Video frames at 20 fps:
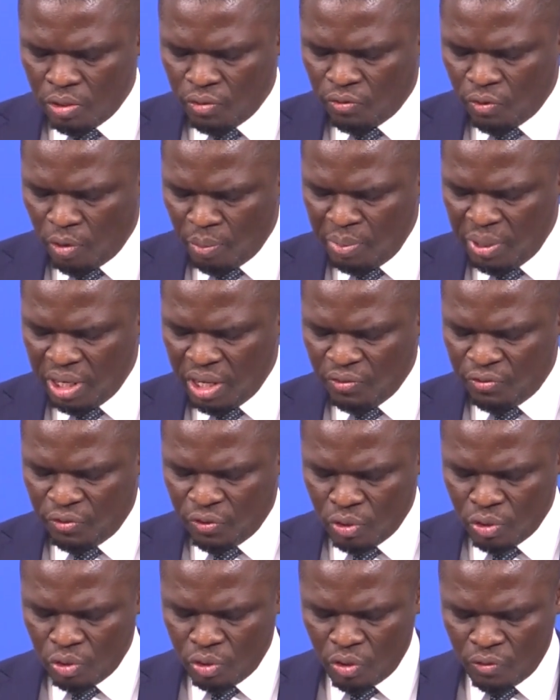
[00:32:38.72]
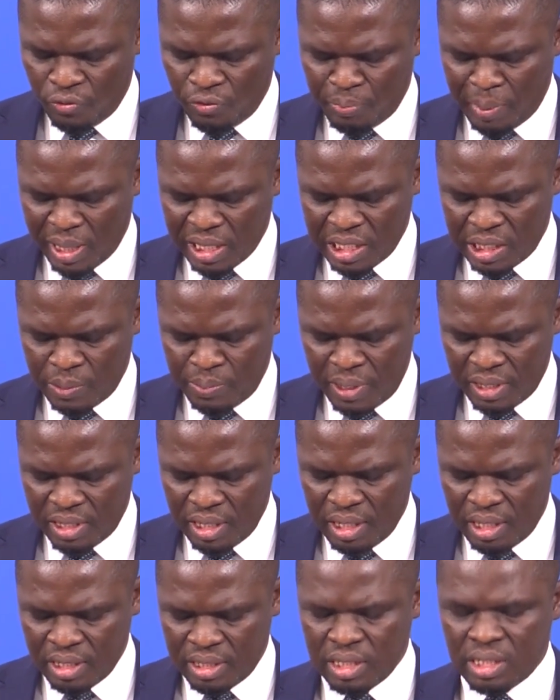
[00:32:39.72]
for meaningful youth
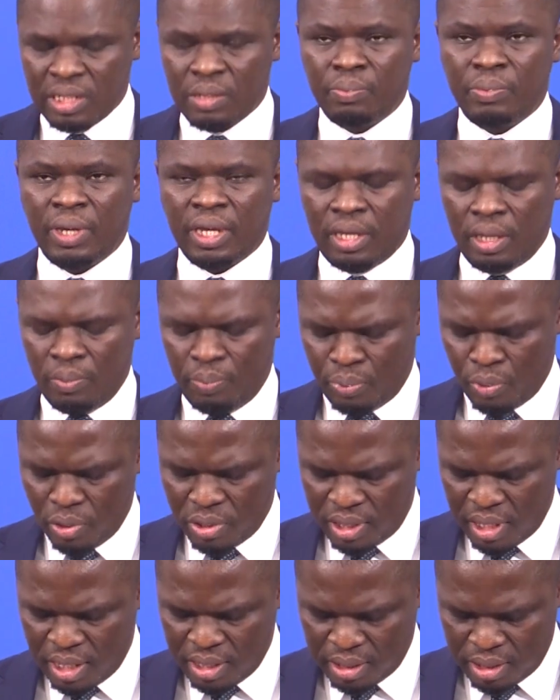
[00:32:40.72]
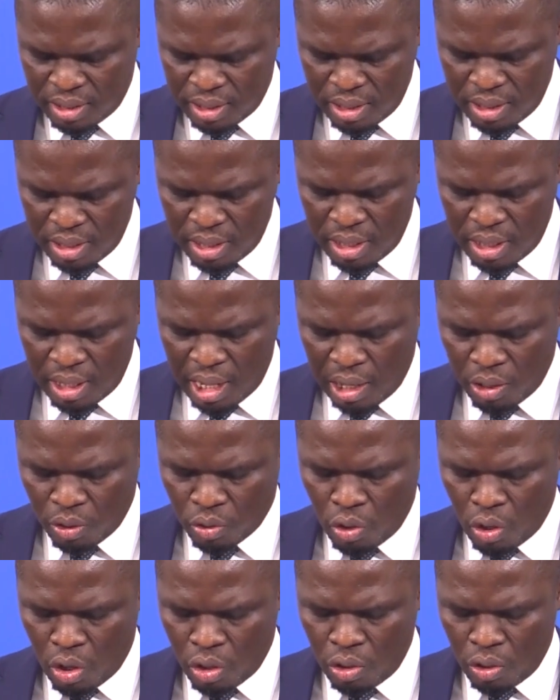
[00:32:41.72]
participation decision-making process and
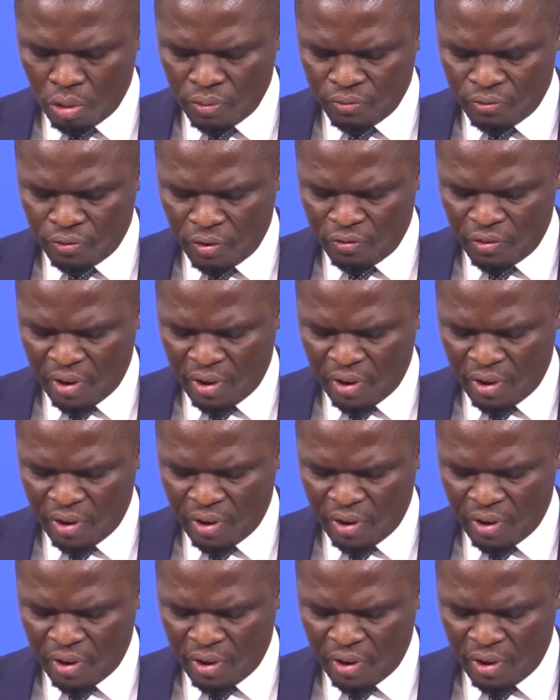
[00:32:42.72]
called for